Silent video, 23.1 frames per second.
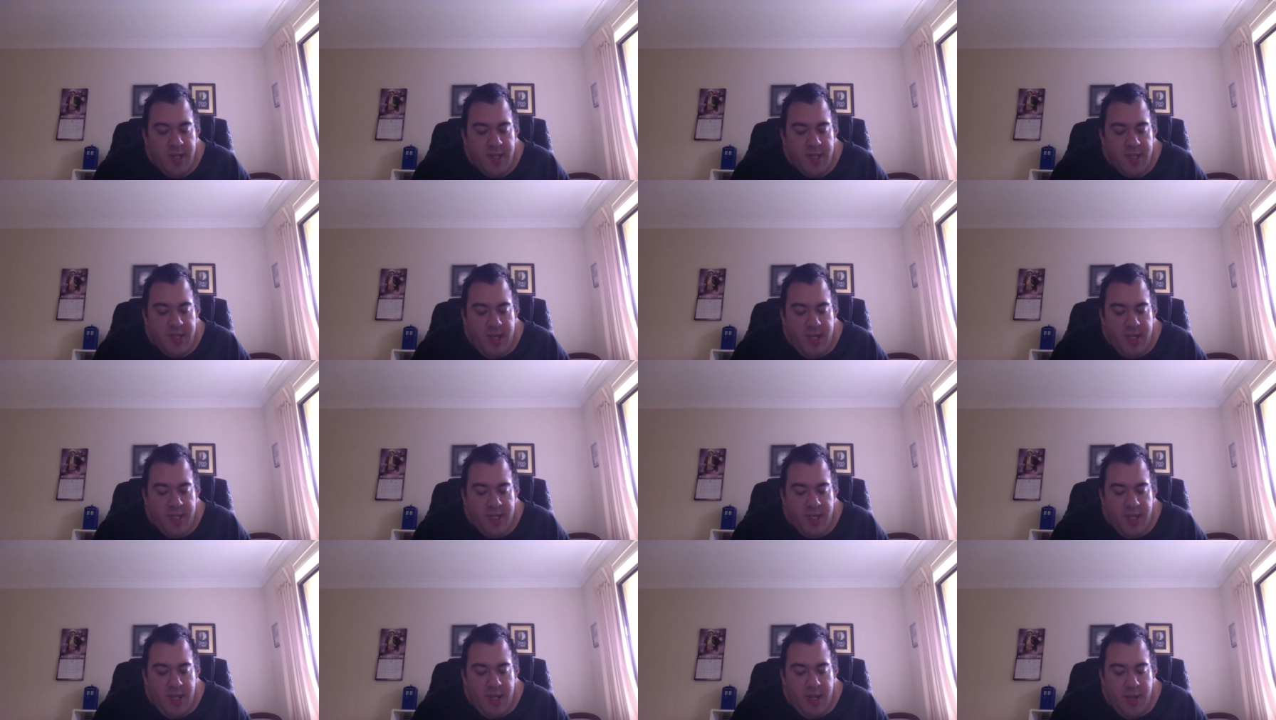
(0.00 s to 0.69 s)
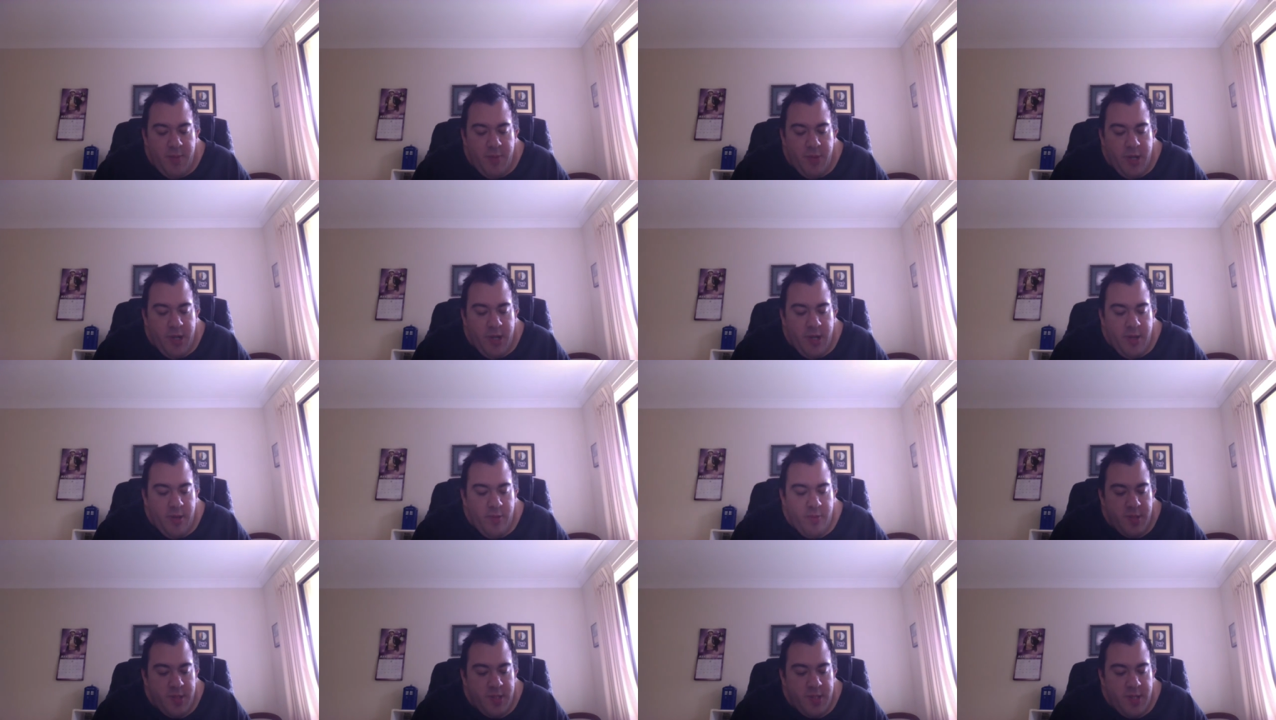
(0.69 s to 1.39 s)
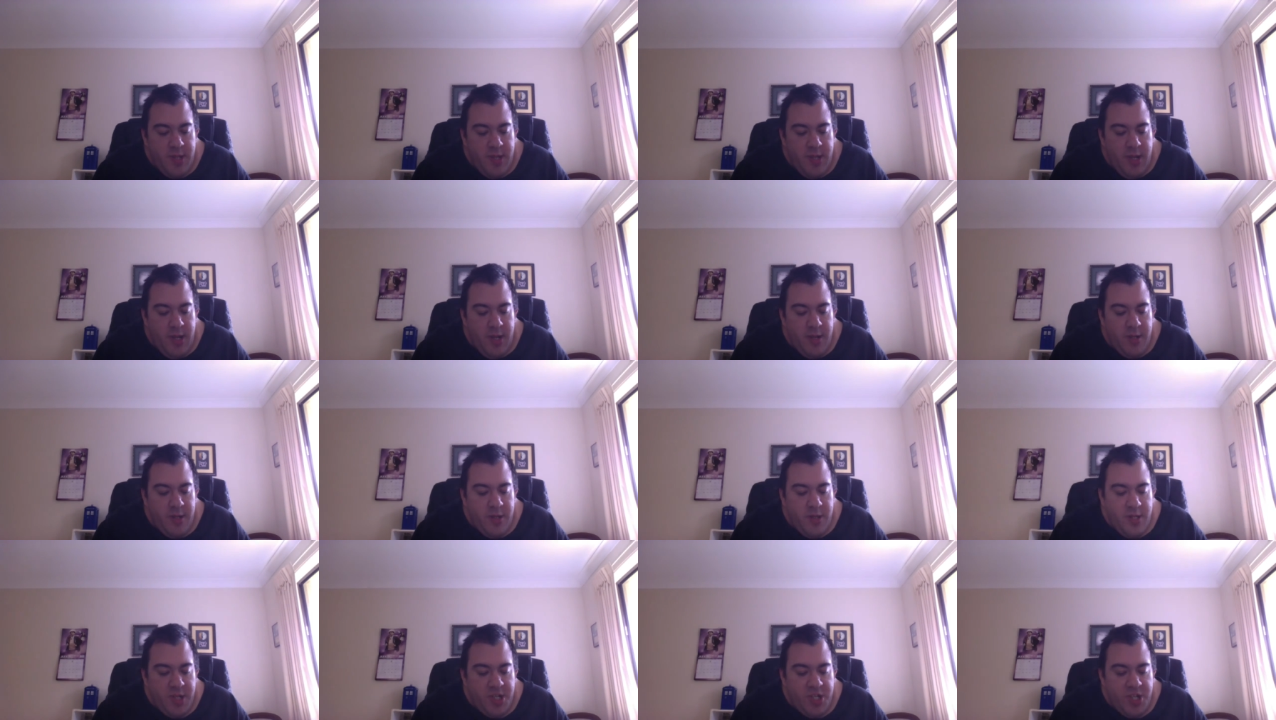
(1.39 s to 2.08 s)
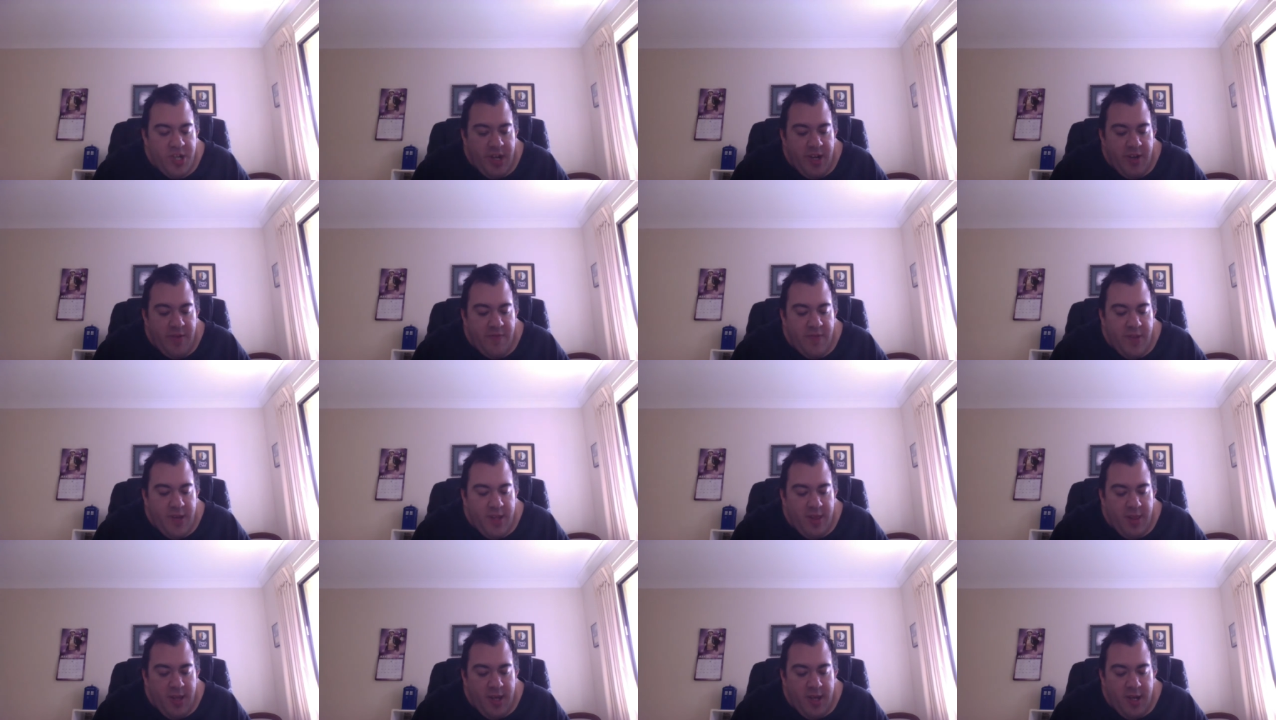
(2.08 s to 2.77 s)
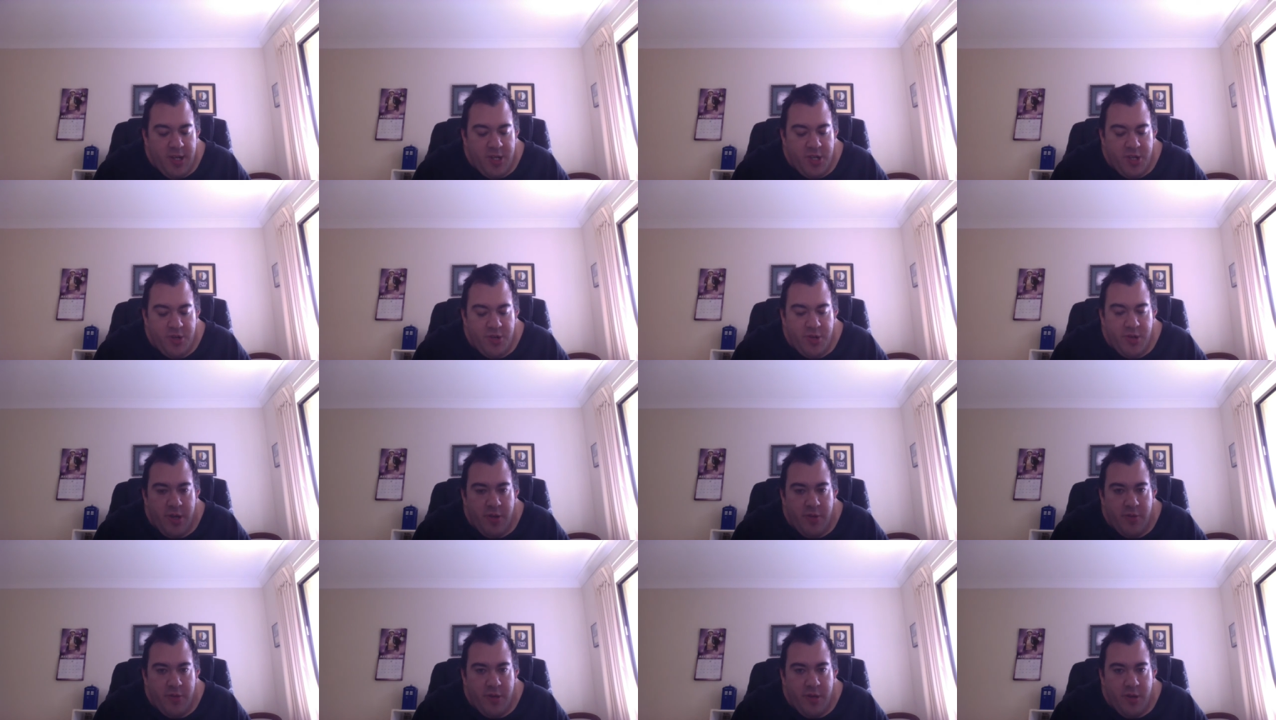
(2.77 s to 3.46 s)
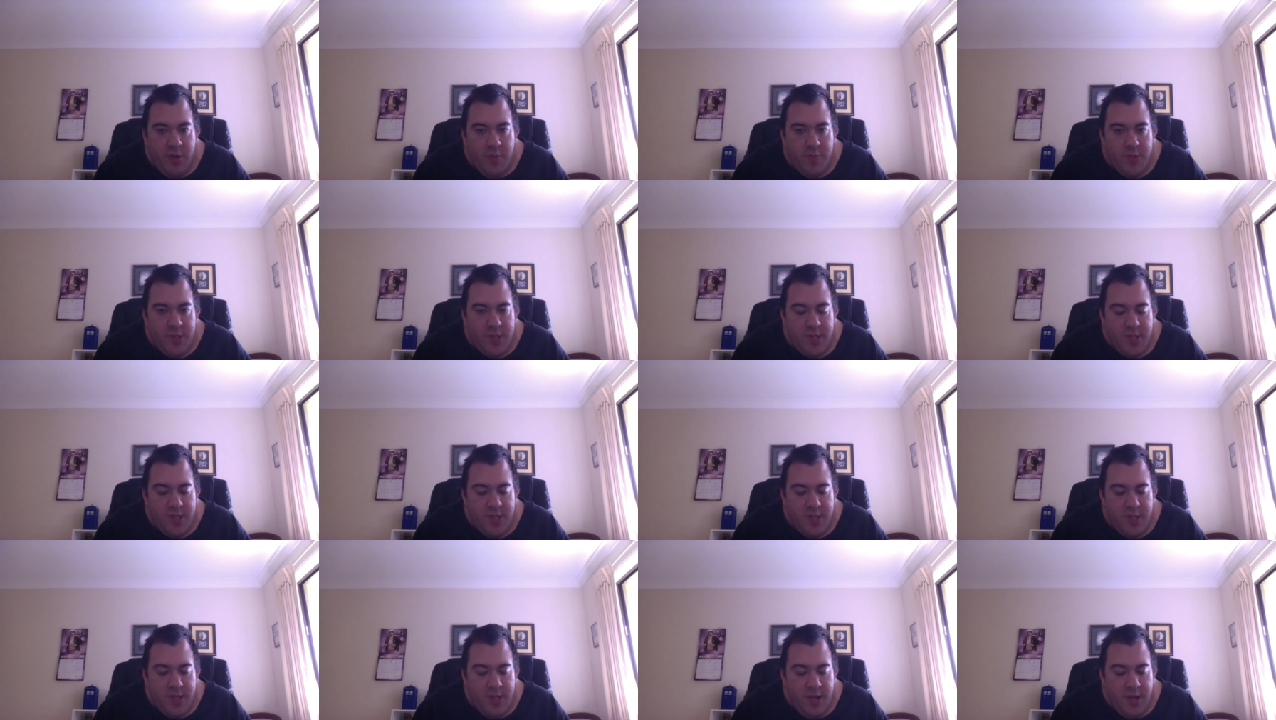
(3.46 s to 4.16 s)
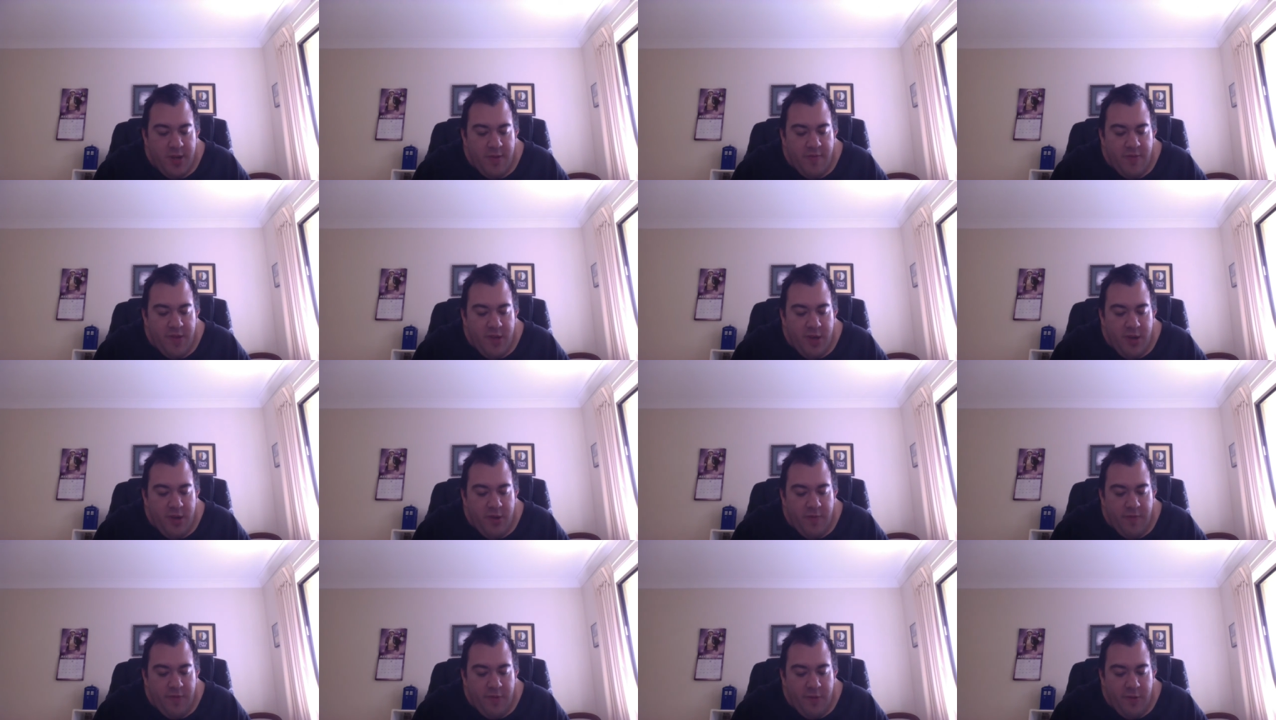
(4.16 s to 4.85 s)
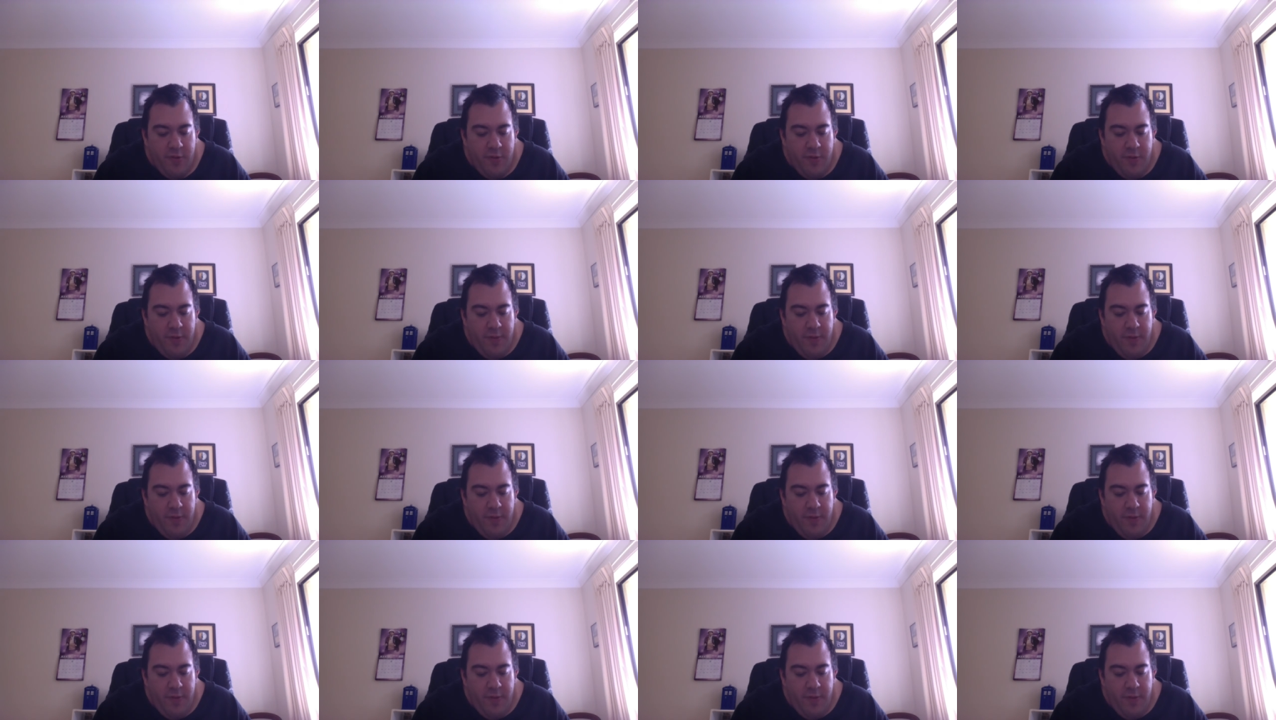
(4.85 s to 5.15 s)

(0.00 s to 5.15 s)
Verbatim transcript: Stacey and Abigail were sitting under the shade of that large tree on the opposite side of the oval.